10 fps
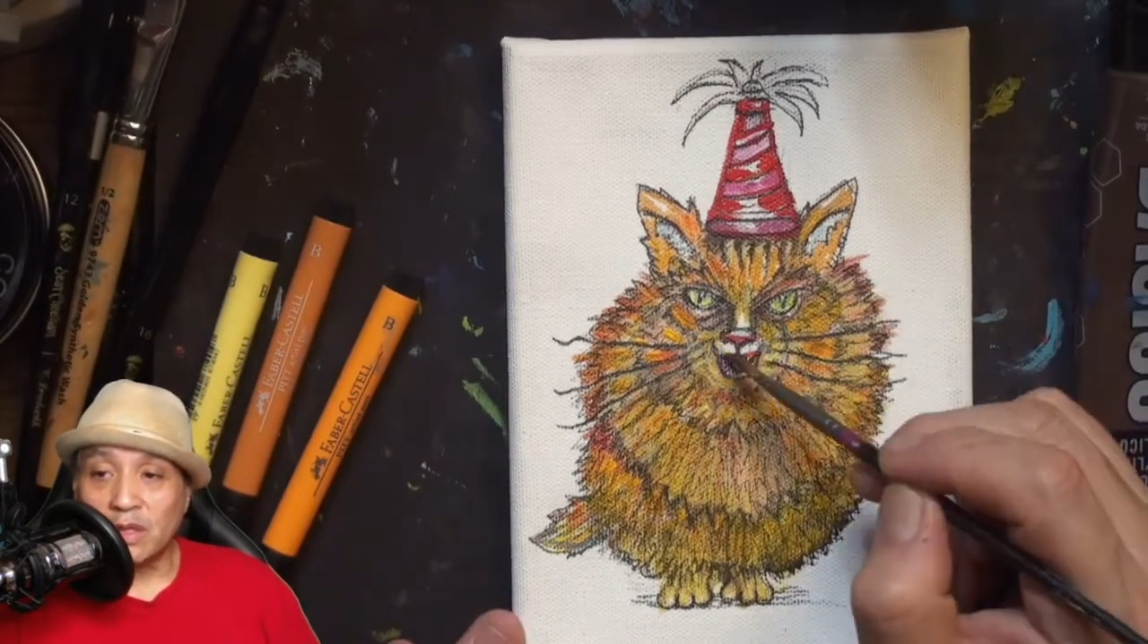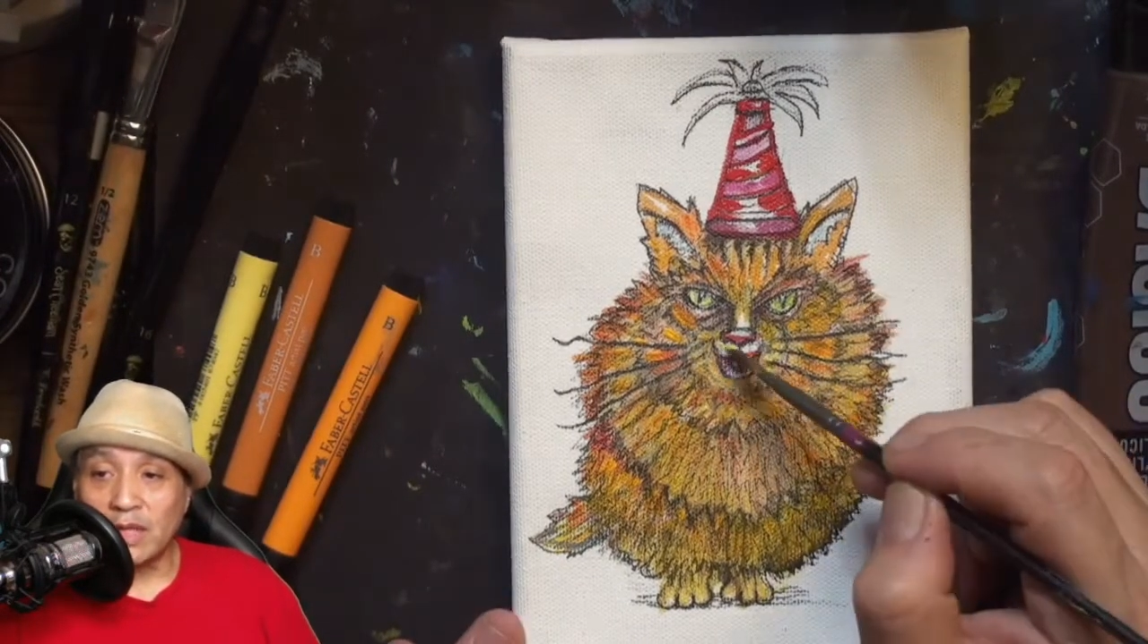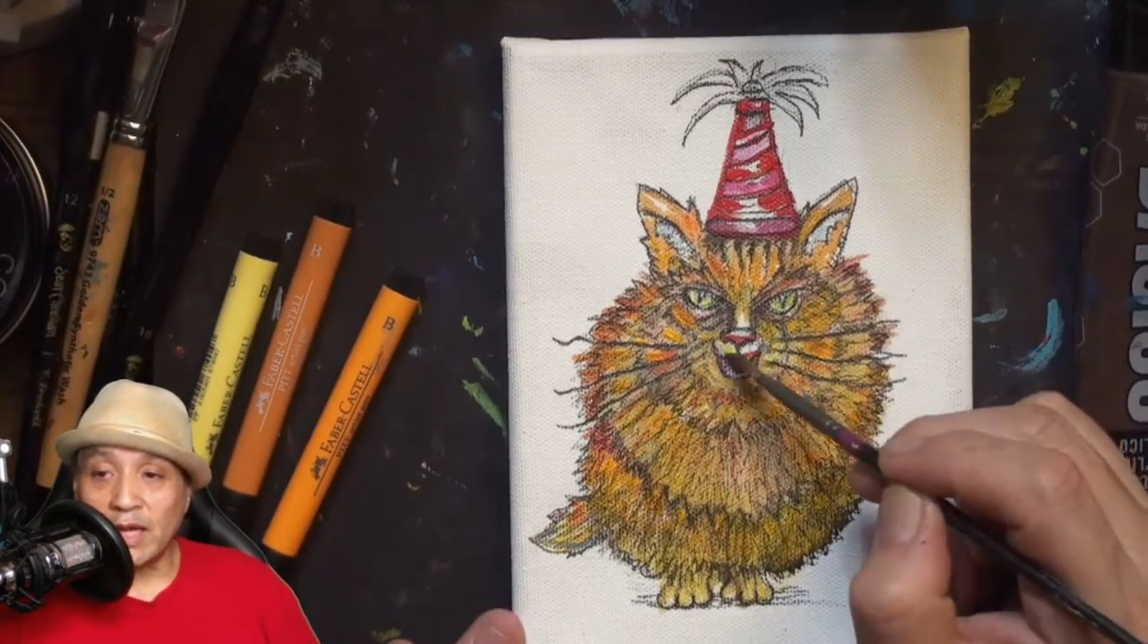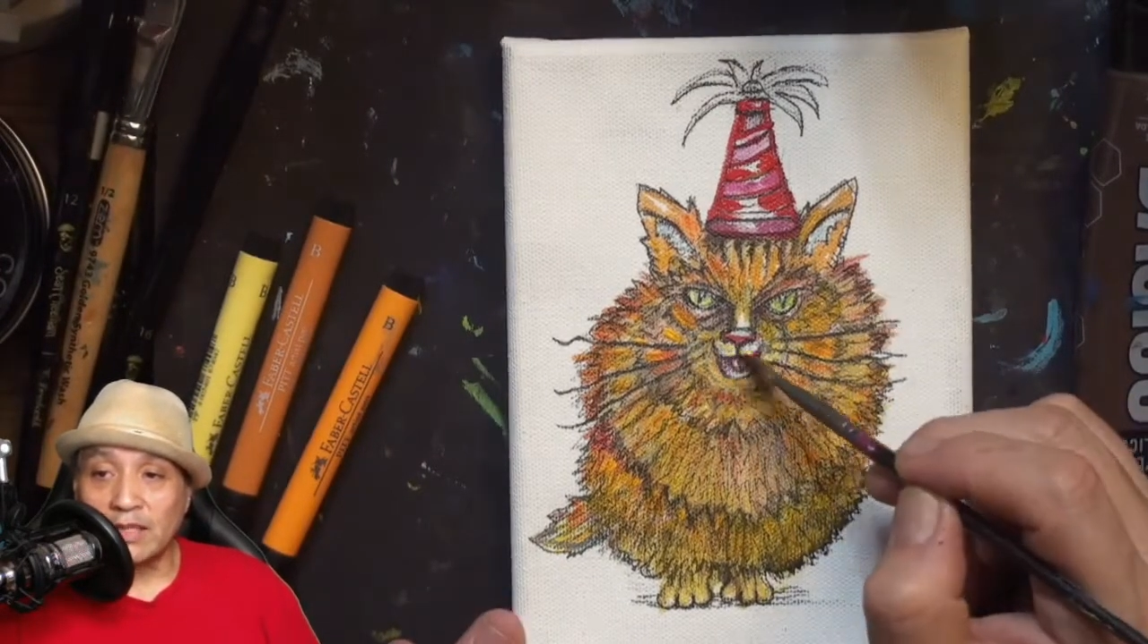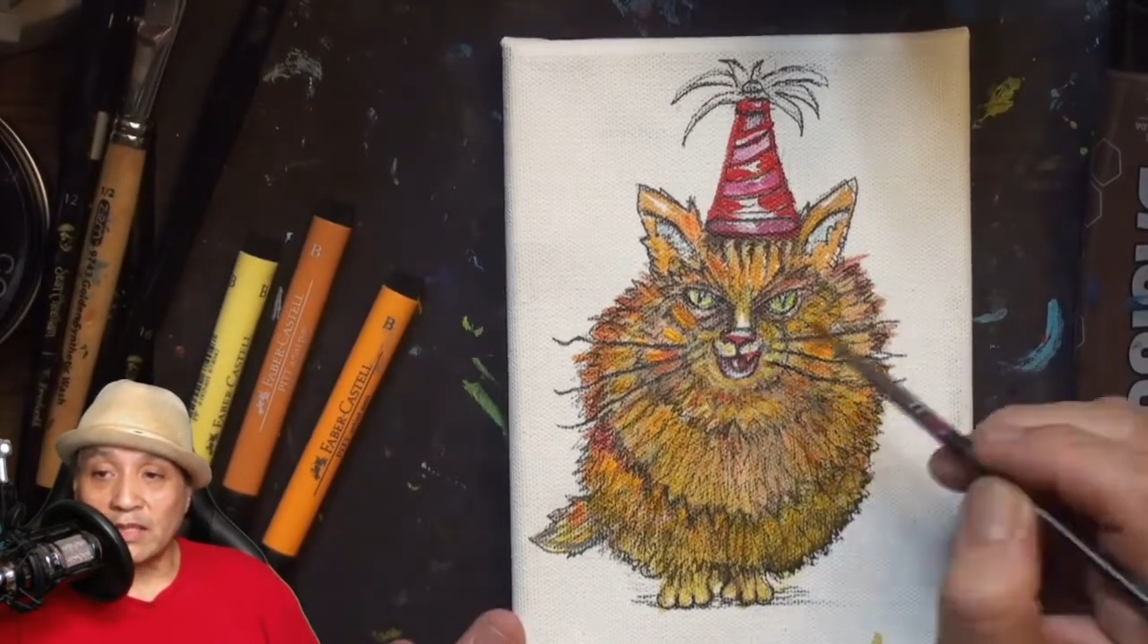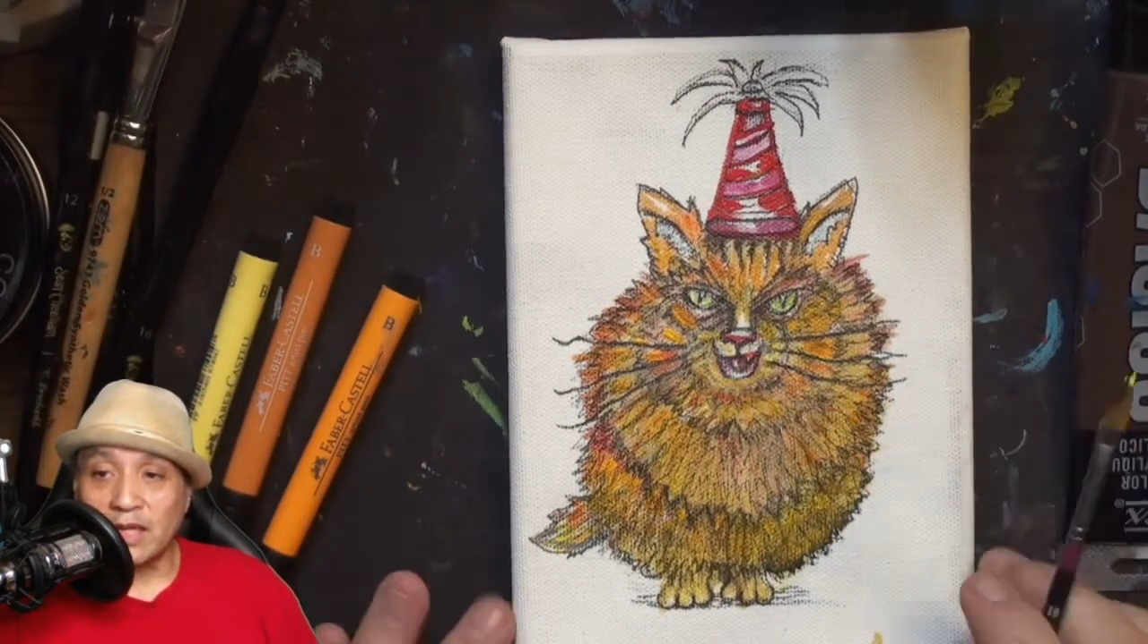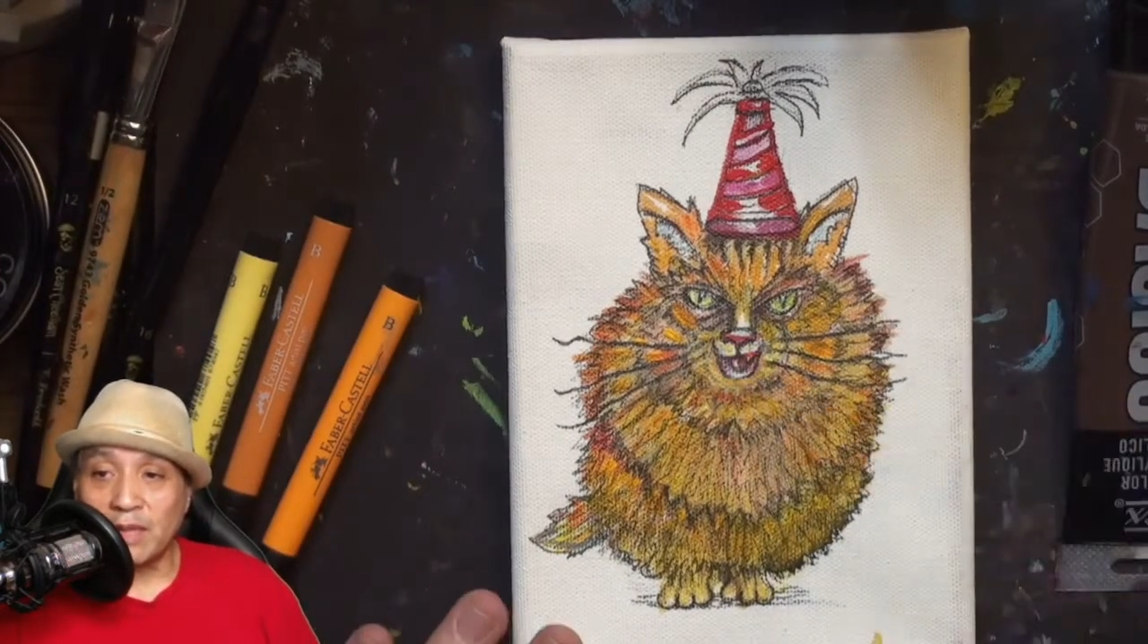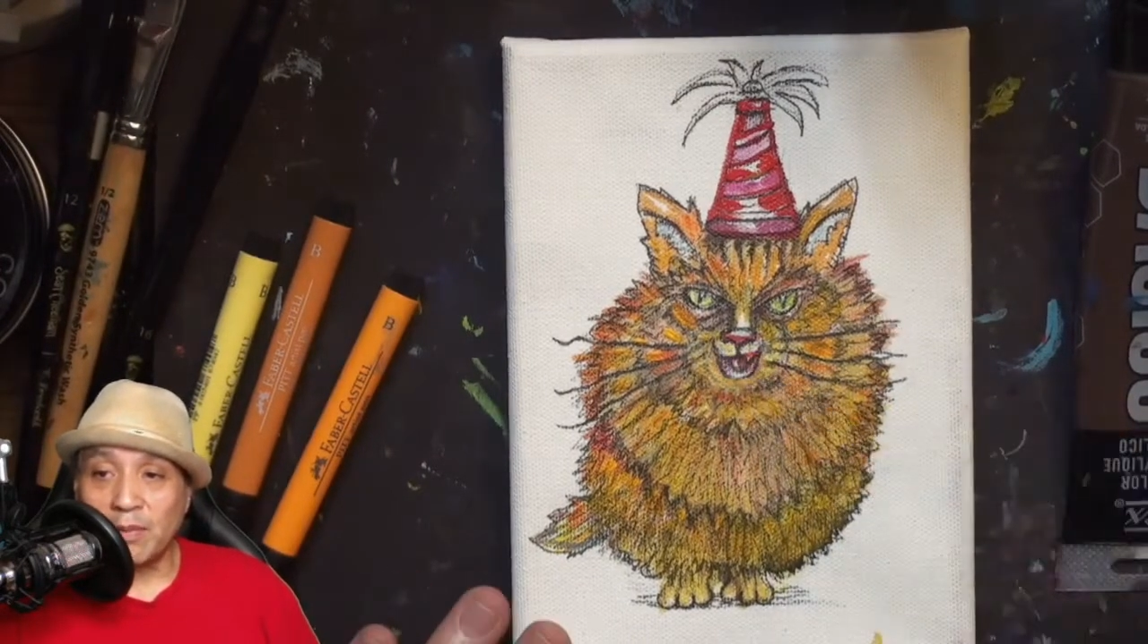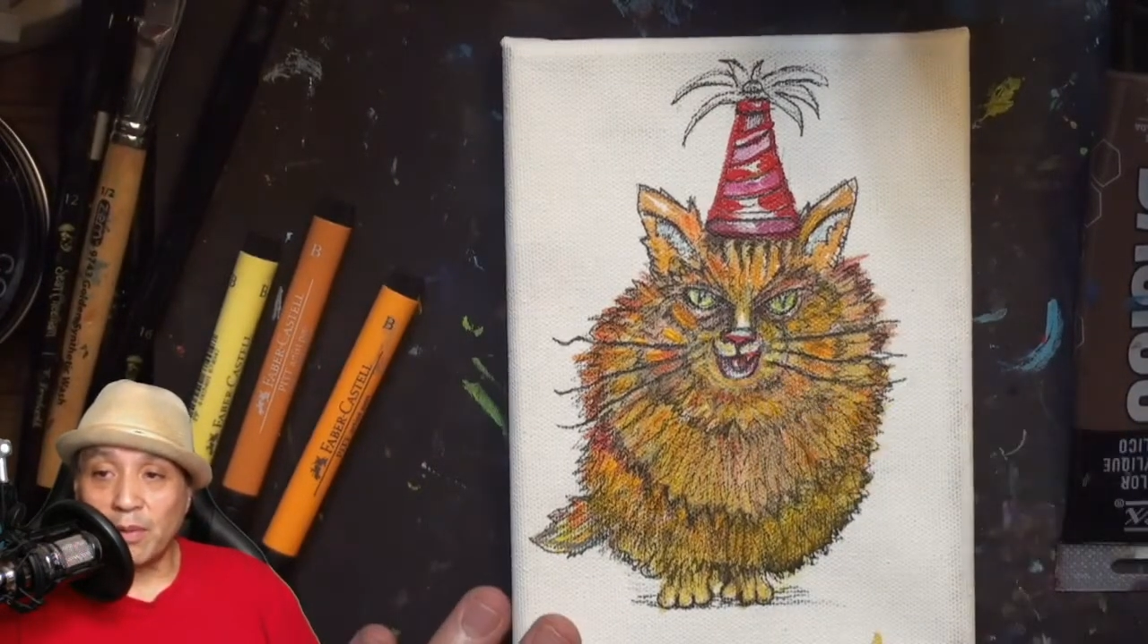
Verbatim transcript: landscape